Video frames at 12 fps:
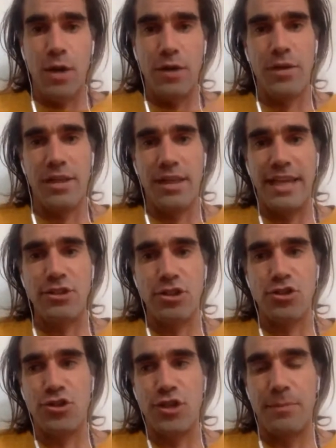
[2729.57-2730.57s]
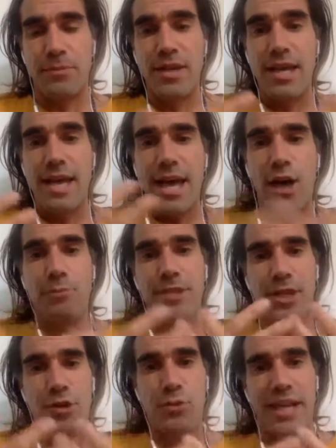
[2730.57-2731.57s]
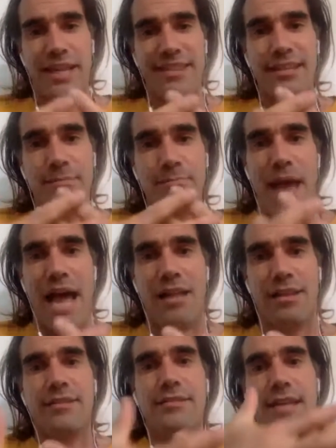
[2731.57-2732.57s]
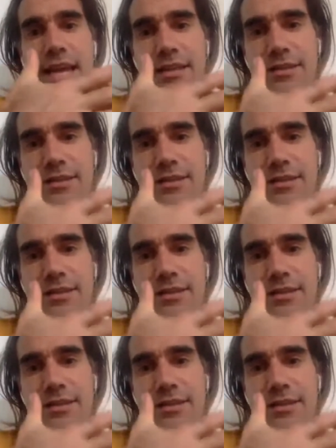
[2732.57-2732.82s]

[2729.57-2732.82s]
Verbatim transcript: And what relationships help to create this balance